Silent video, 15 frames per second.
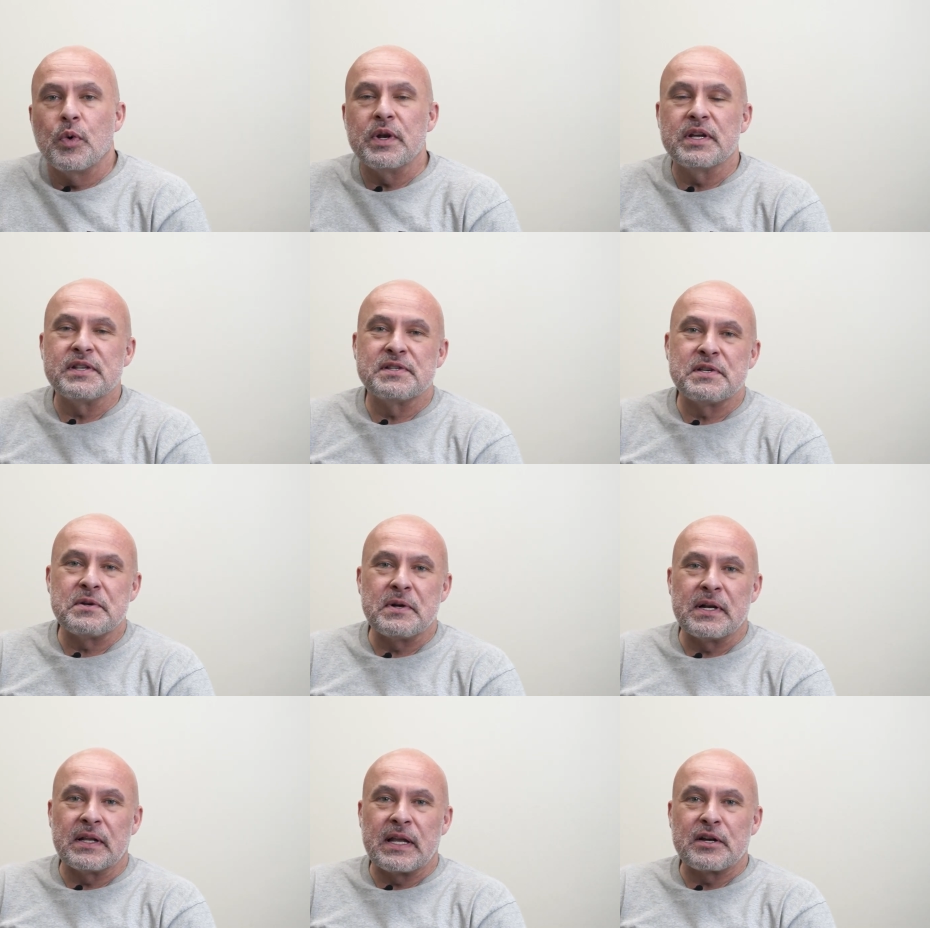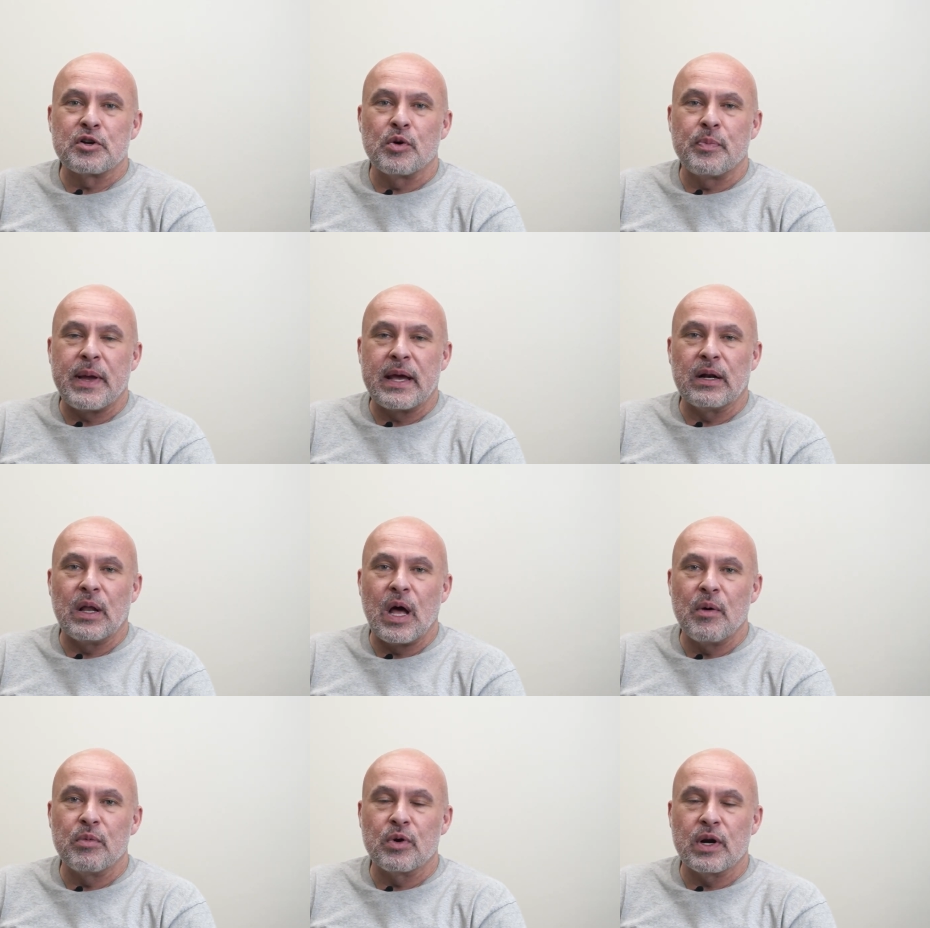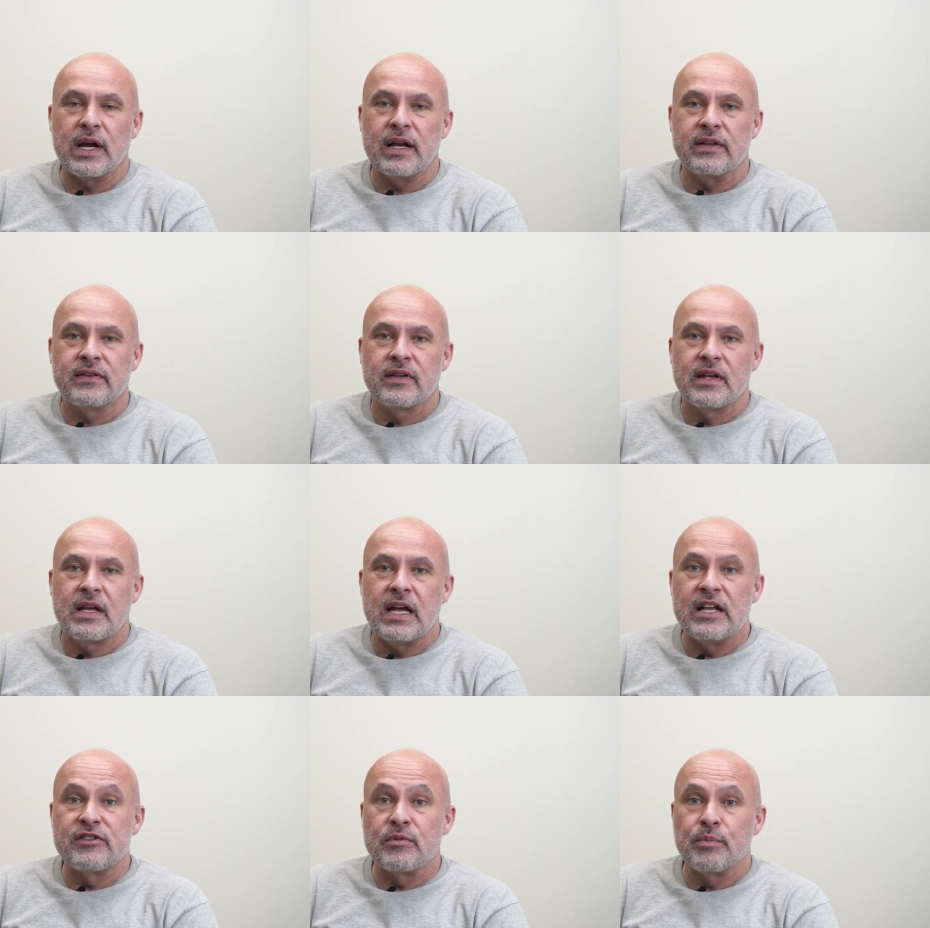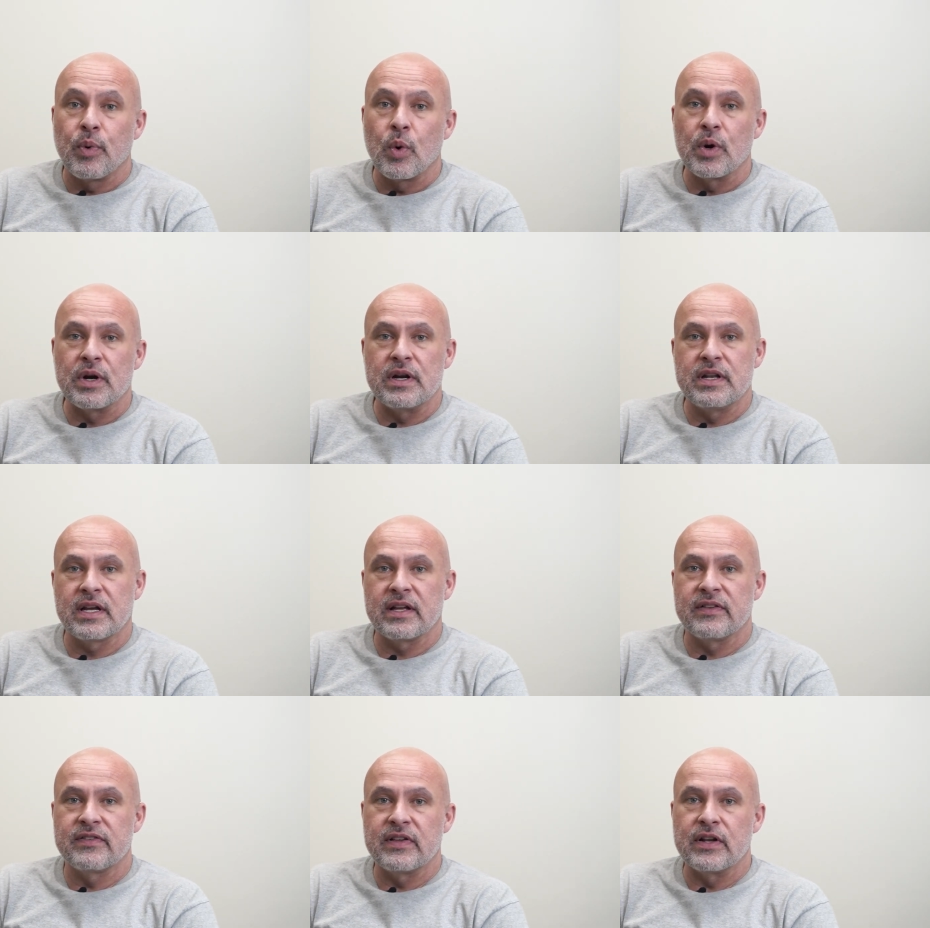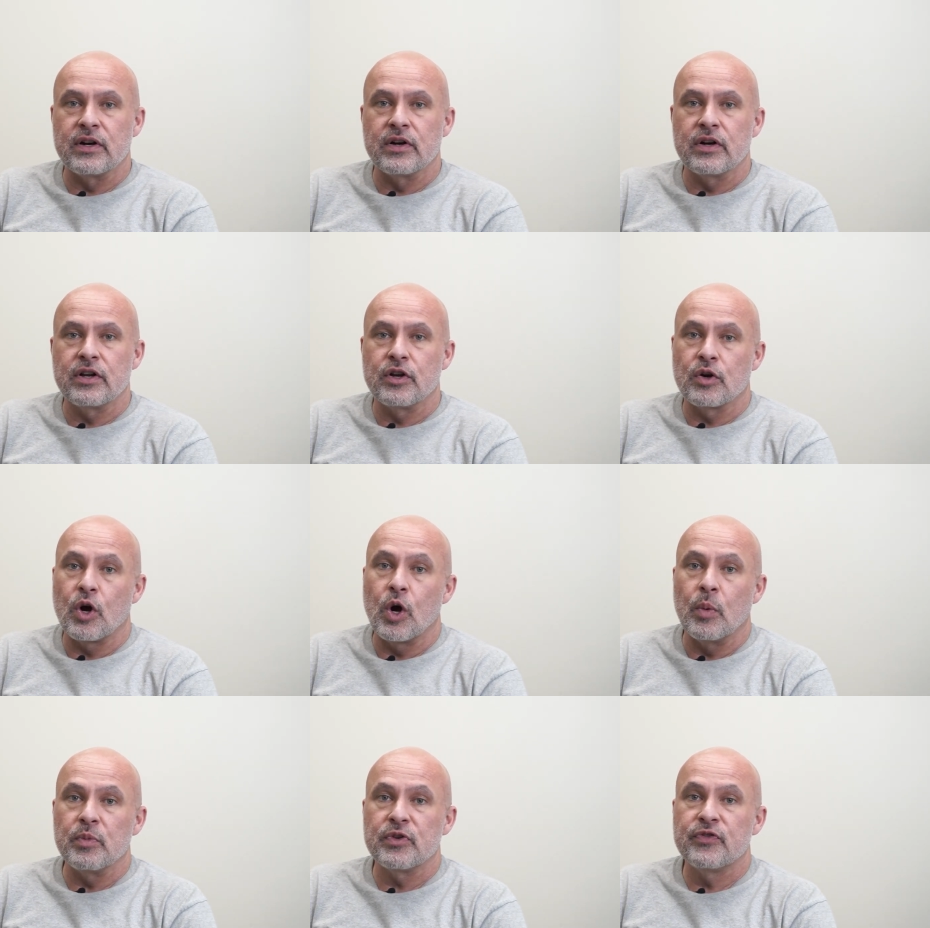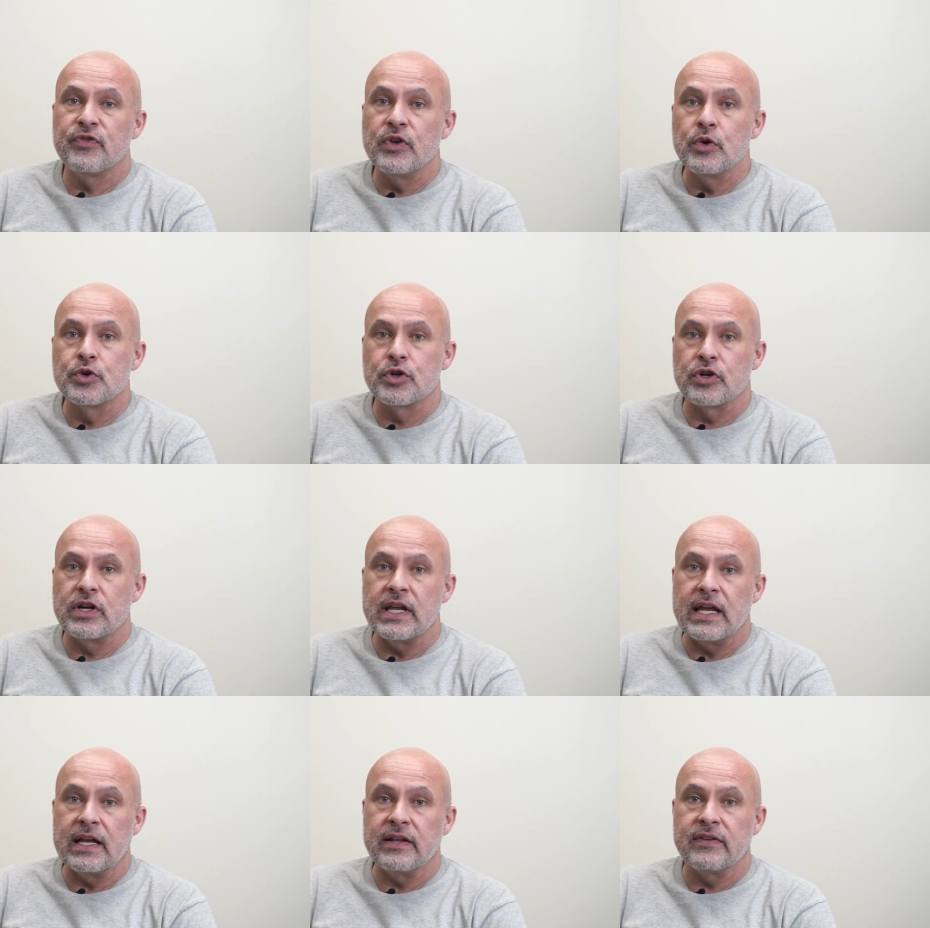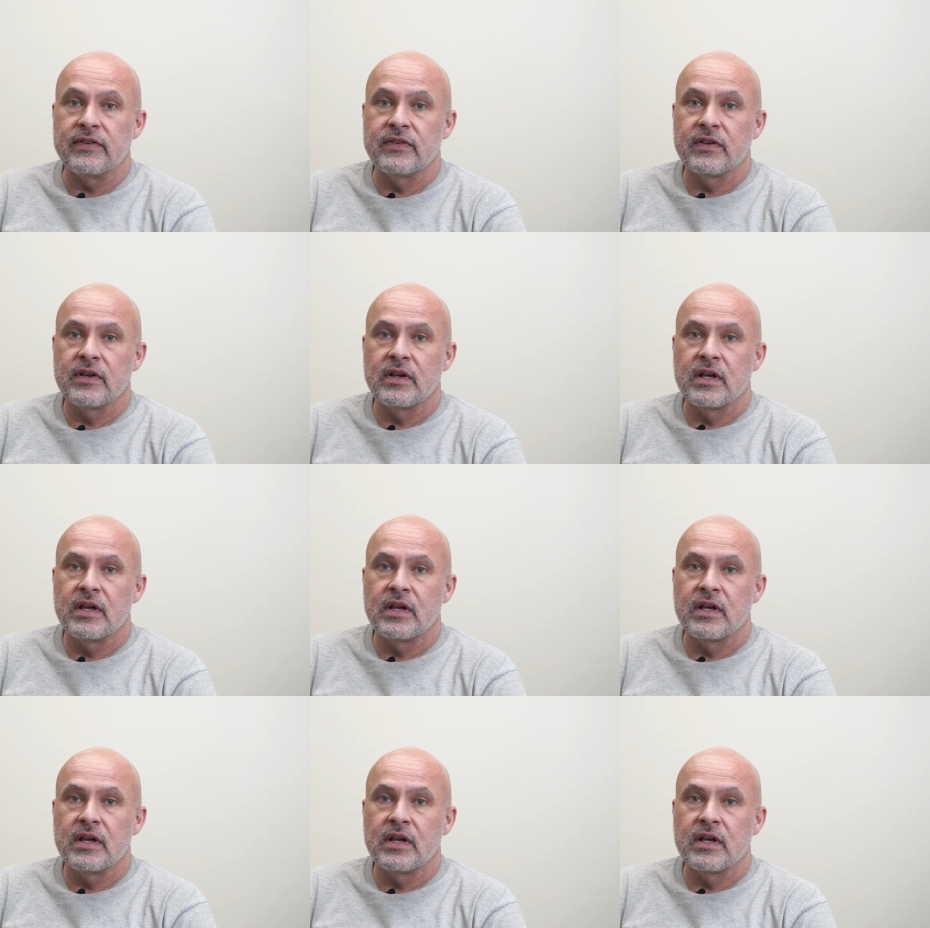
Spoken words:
When considering electrical panel upgrades, it's important to consider your home's future needs,